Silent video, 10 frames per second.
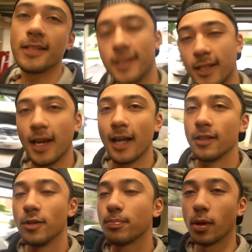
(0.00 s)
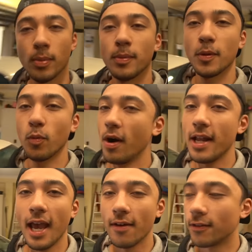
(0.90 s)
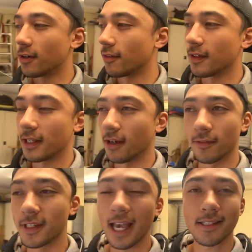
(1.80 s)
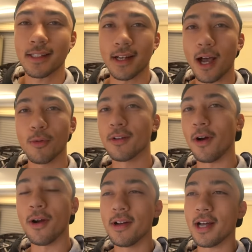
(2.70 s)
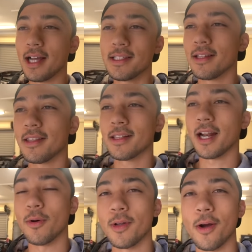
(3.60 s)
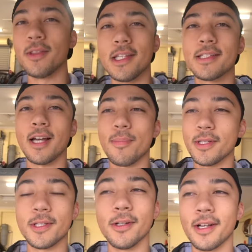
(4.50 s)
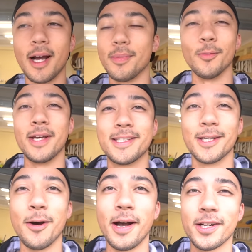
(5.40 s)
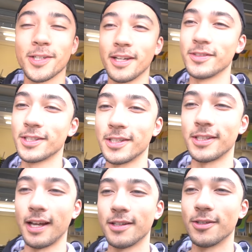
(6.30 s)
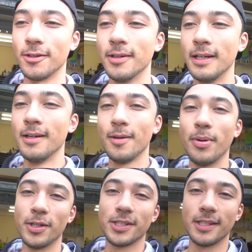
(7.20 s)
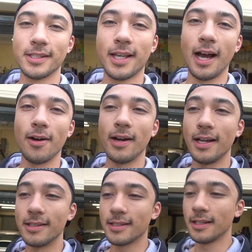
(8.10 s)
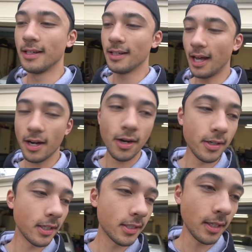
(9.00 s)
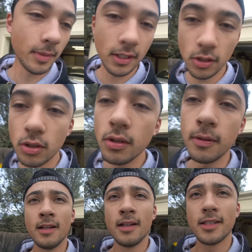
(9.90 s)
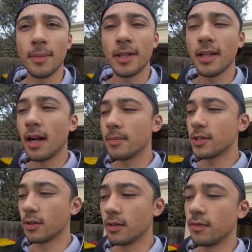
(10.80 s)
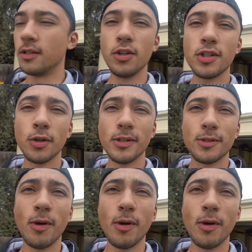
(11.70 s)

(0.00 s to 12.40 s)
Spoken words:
This is a car that you probably won't ever have guessed that I would have owned. I didn't think that I would own this up until a couple of weeks ago, actually. I've just decided to purchase this car as, I don't know, something new, something that I'm sort of new to as